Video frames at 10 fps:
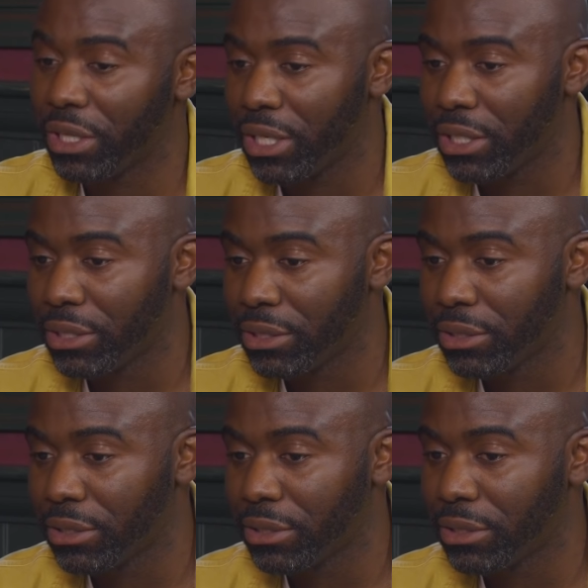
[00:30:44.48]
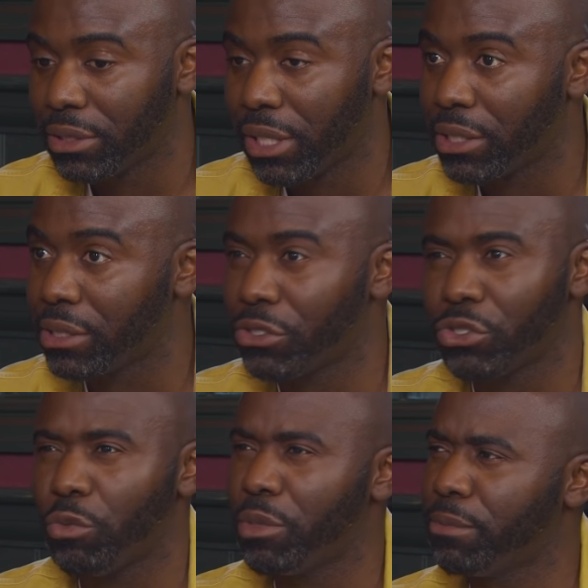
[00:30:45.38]
day, and I see
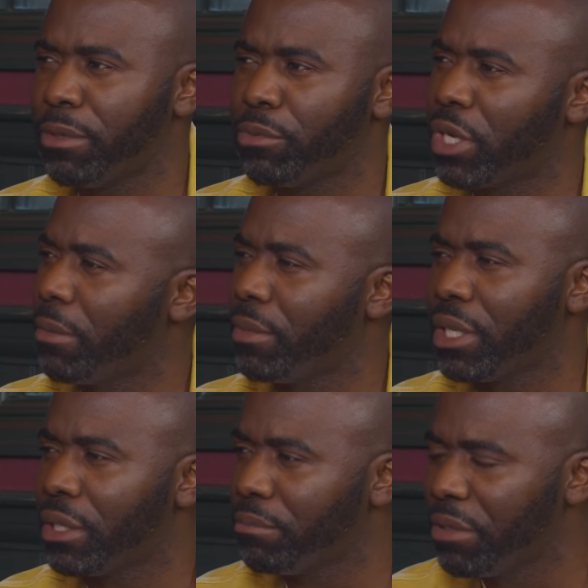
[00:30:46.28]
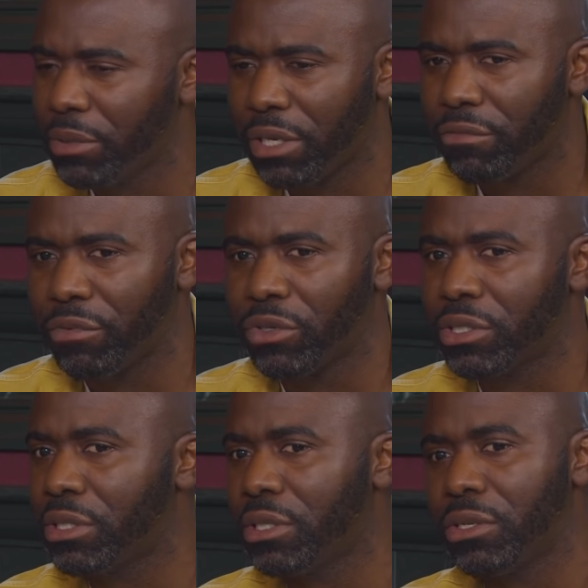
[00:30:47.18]
so many people coming in, people that I've not
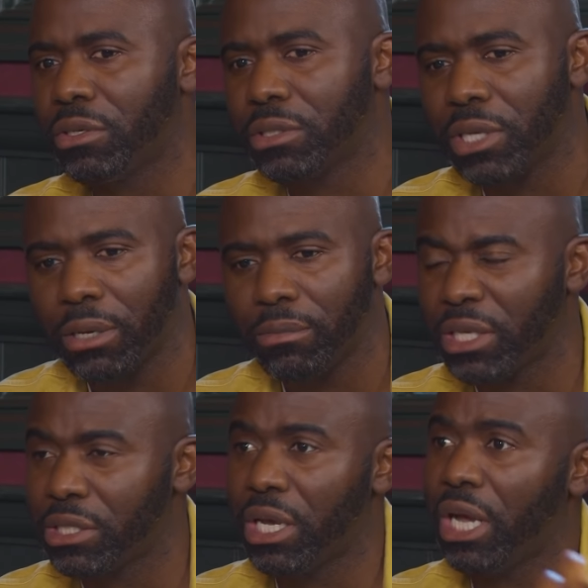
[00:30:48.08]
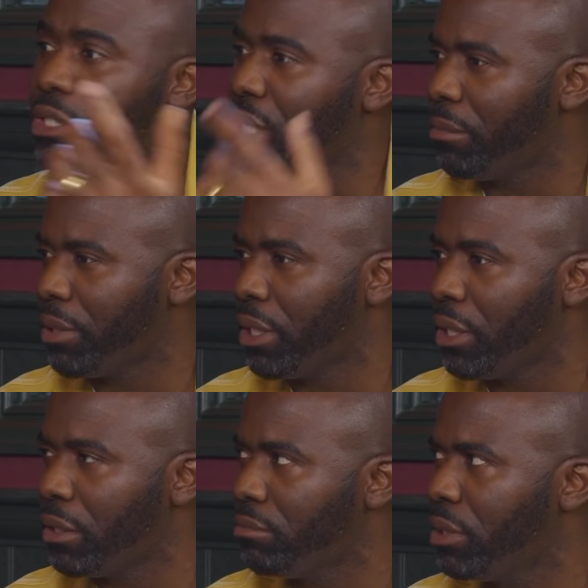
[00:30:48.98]
seen in a long time. I see Ash coming in. I'm